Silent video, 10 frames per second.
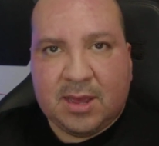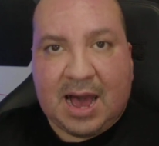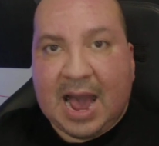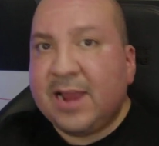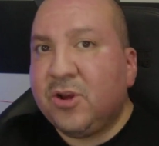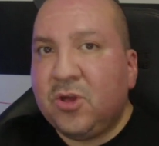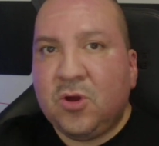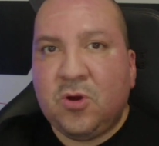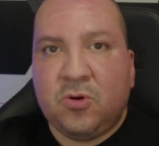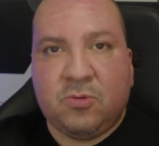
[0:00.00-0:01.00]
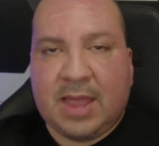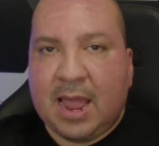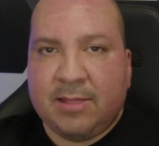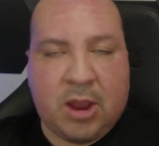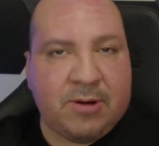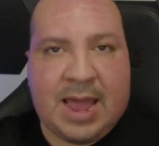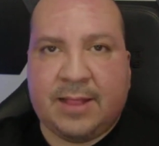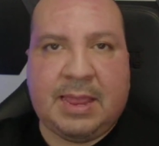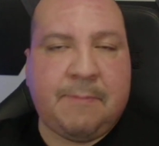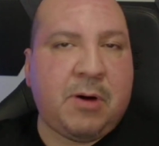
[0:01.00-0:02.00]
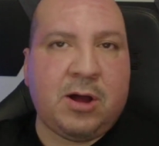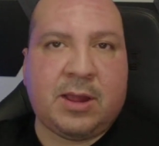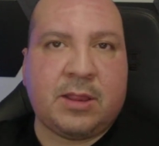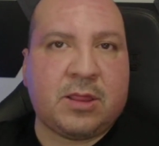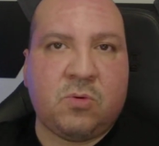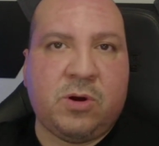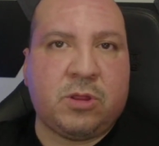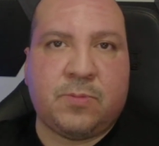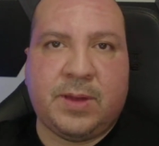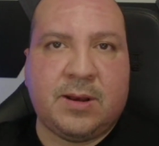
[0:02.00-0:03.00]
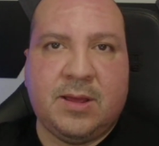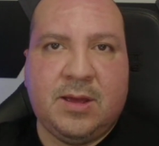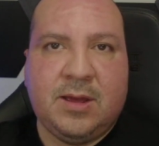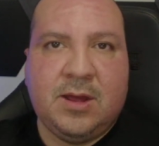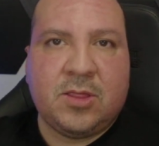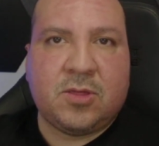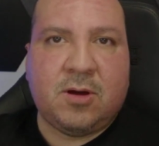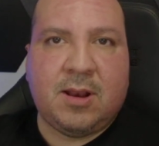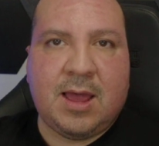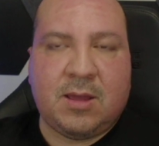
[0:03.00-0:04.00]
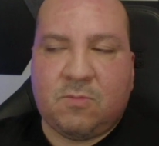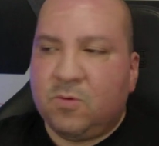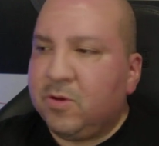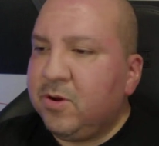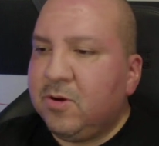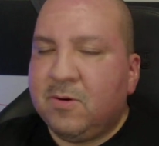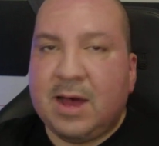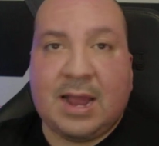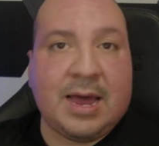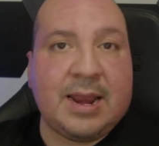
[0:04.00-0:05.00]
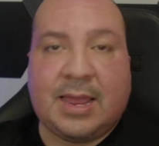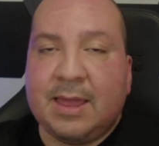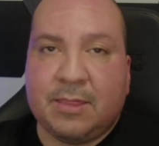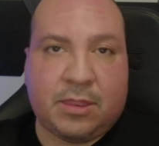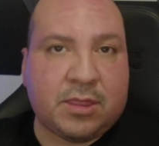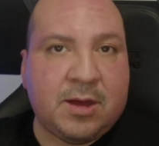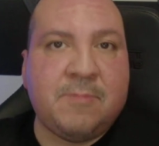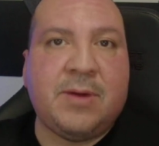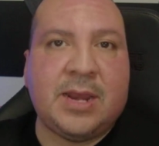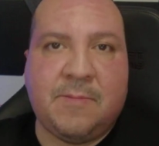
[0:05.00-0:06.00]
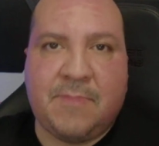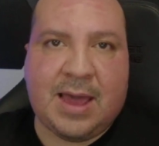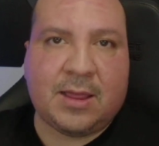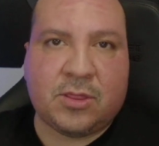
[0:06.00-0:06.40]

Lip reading: I knew they already had deep pockets as well to spend. So I was like, well, you know what? I gotta get some money back.